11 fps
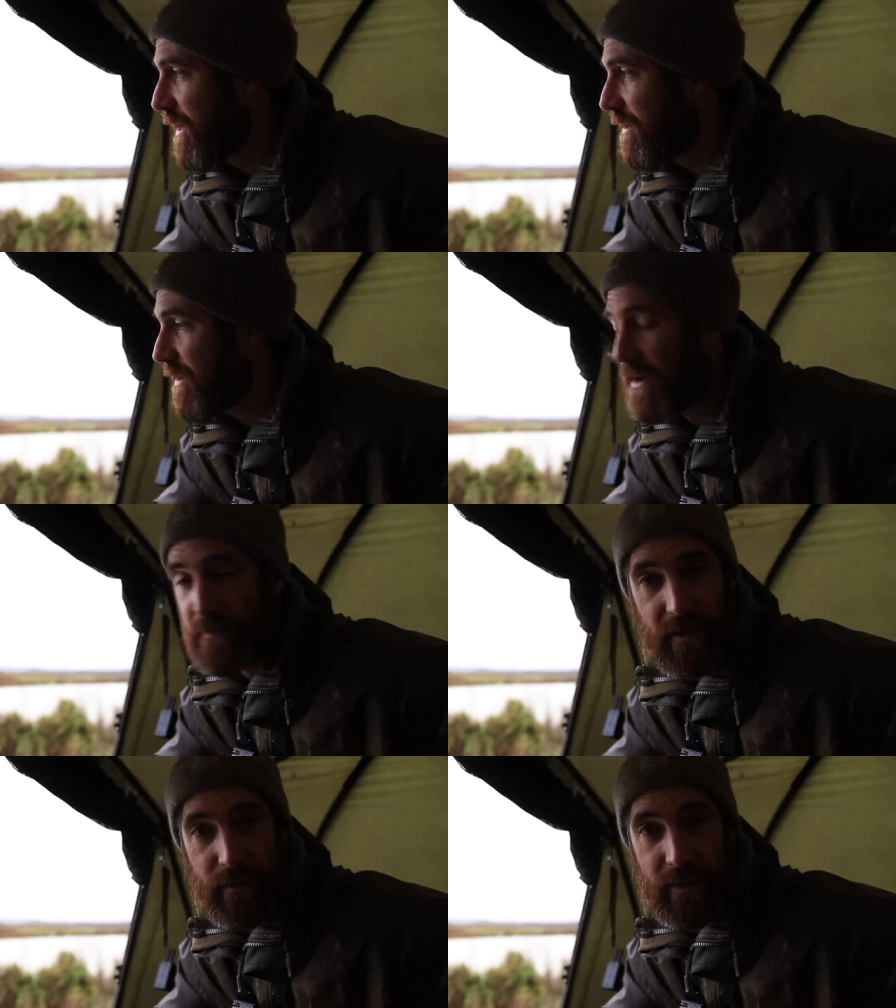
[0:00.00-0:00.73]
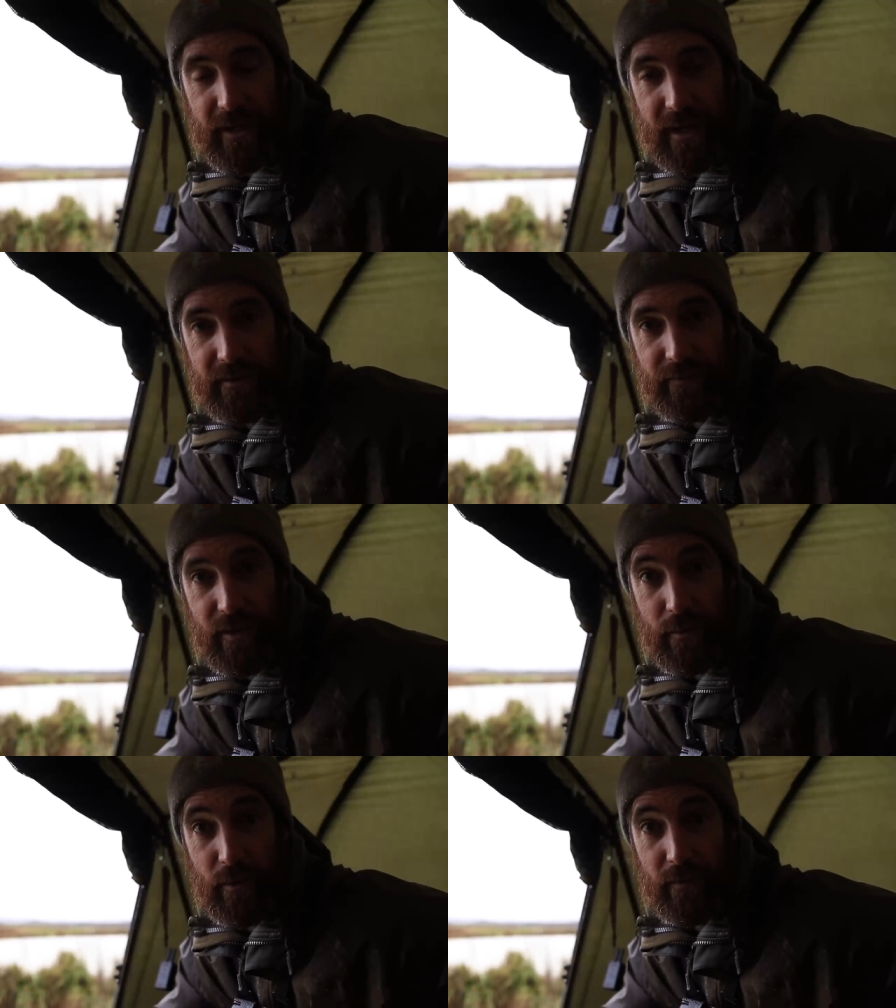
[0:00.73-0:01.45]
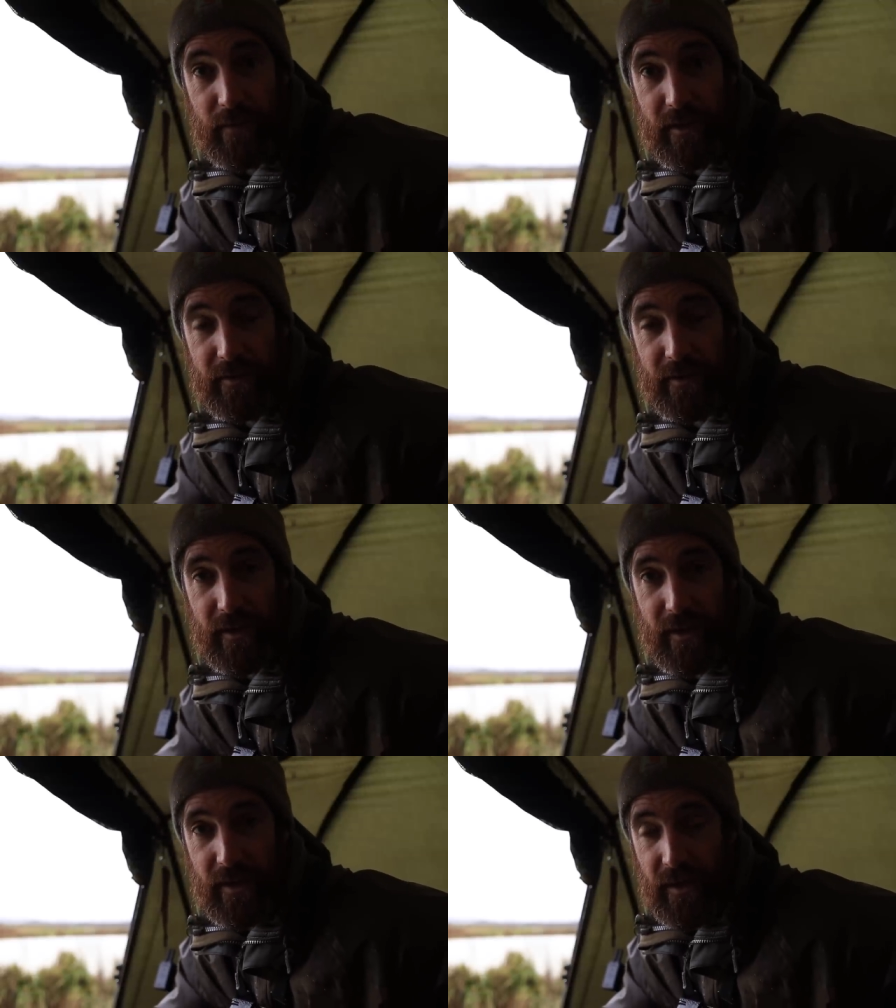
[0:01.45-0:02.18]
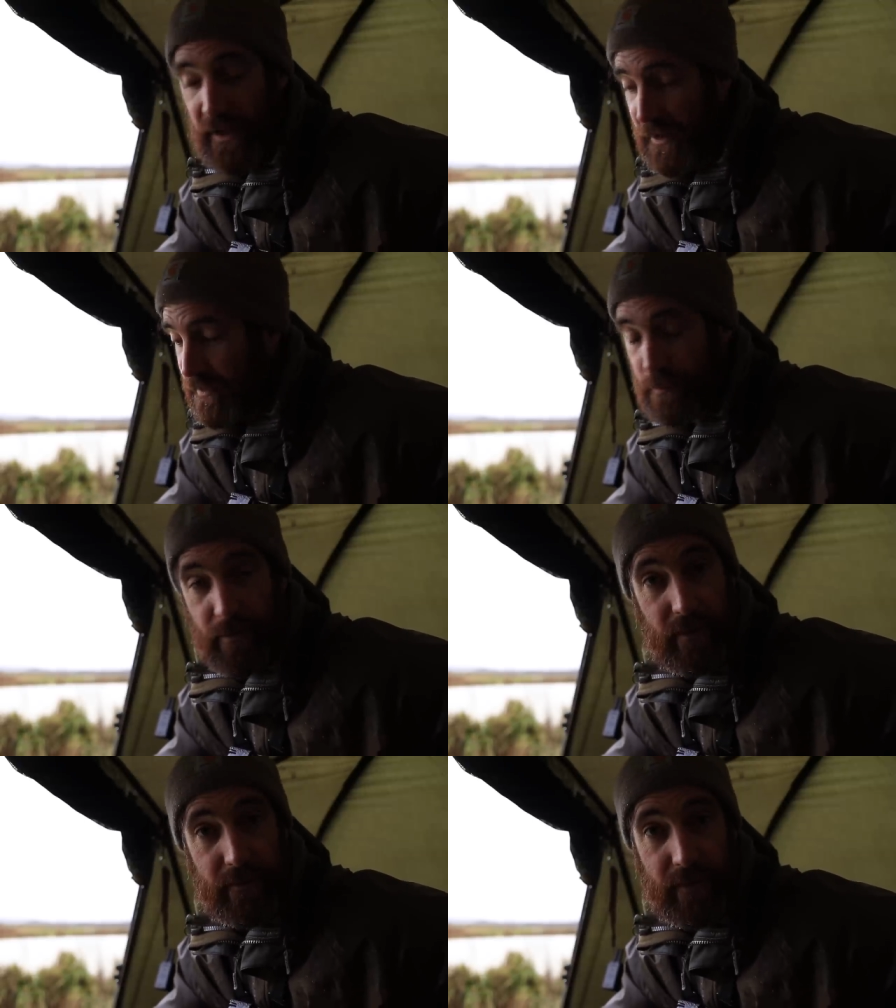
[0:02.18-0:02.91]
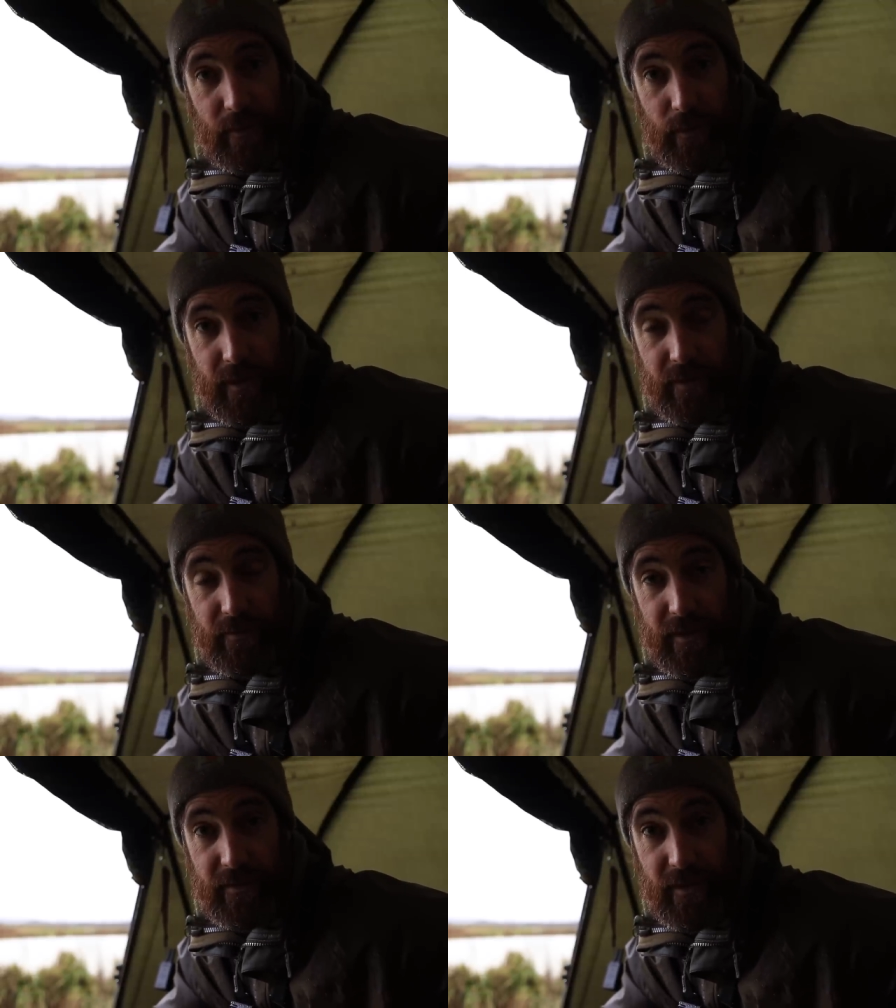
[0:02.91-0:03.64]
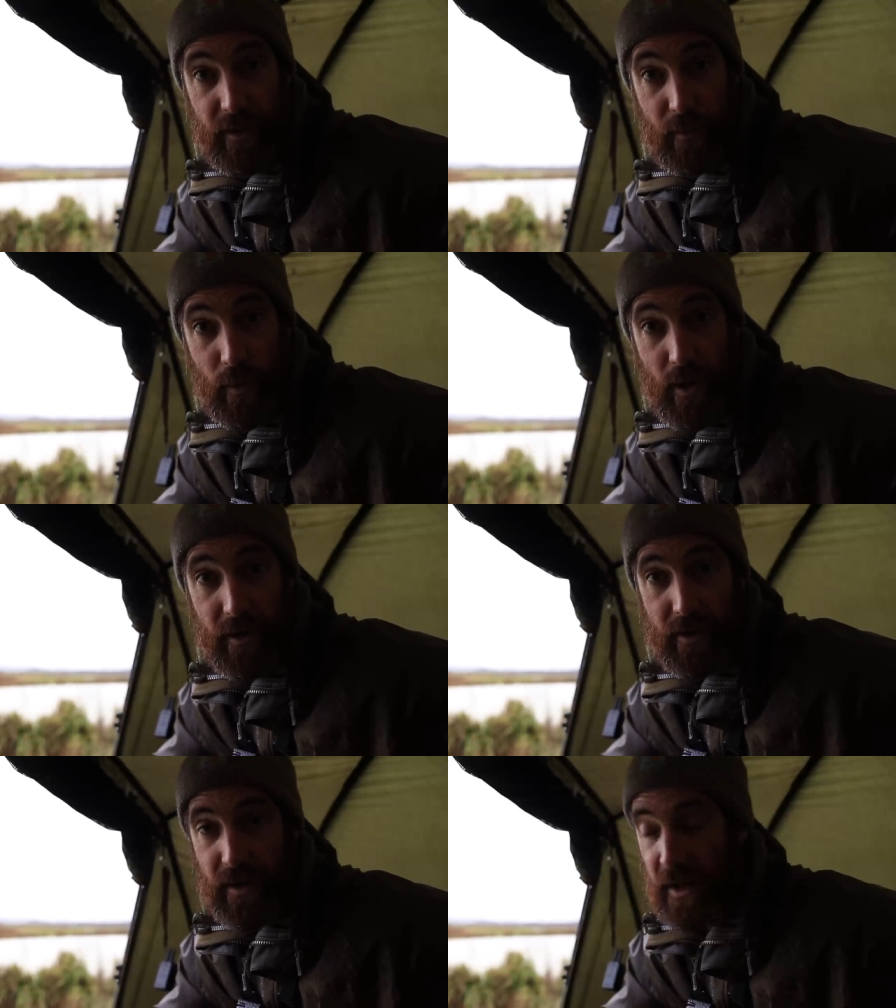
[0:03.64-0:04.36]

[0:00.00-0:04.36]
and hopefully we can catch a few more fish prove that all these rigs do work.